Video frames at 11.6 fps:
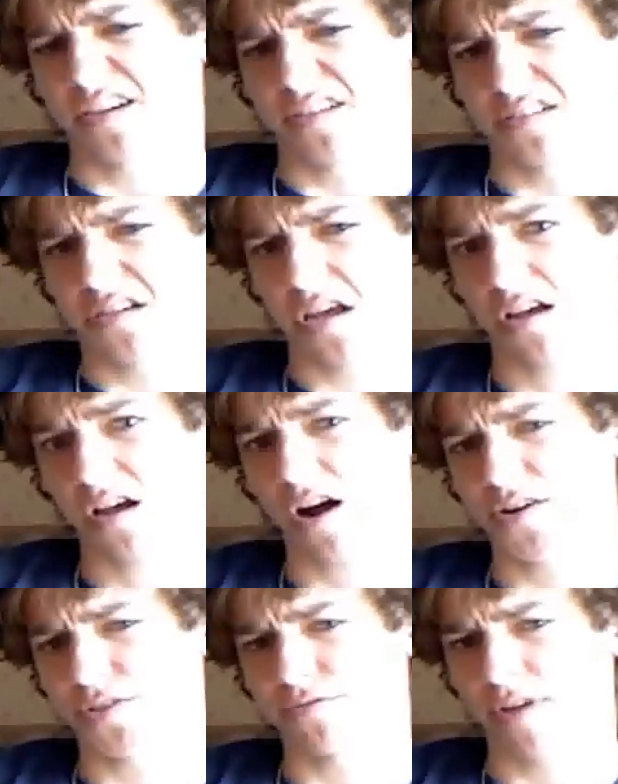Because
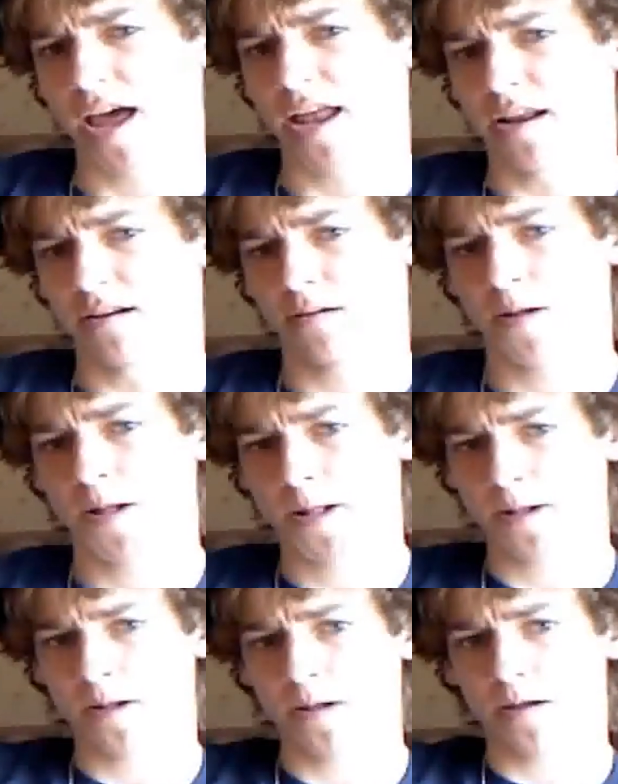cars are red, and
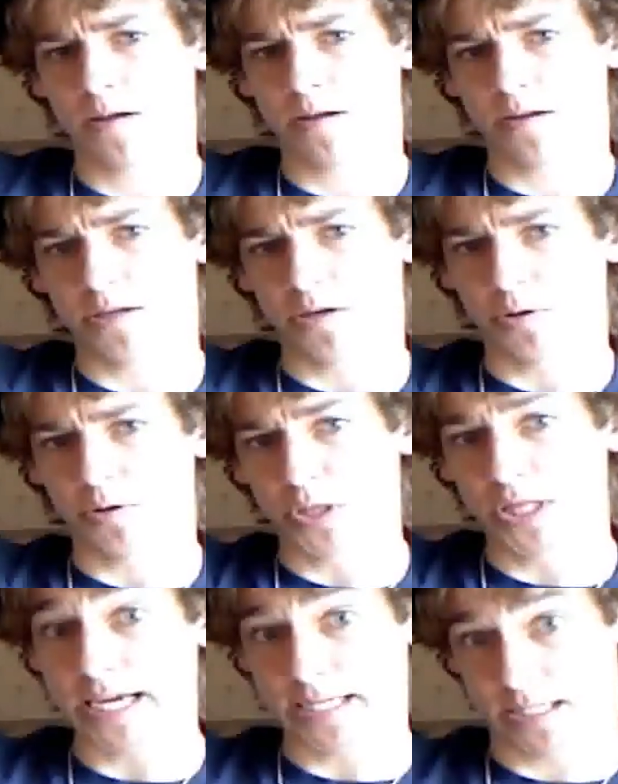you
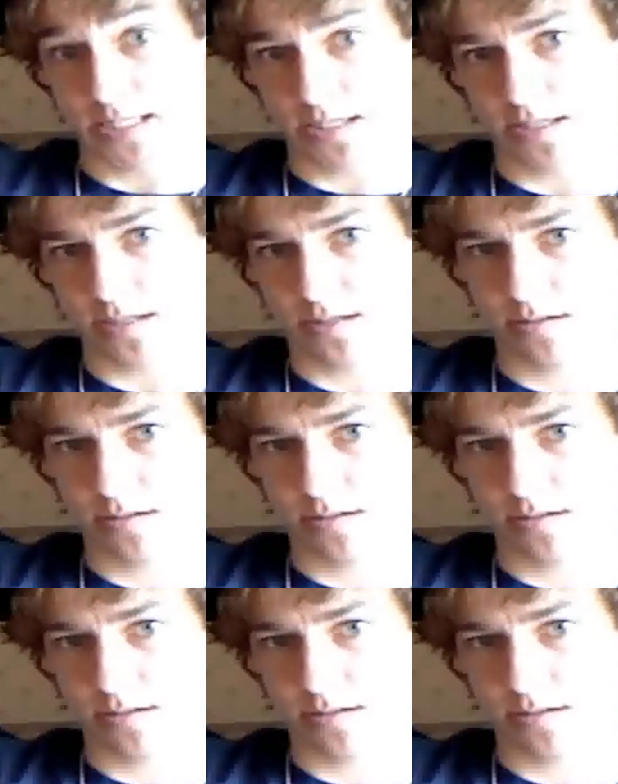lease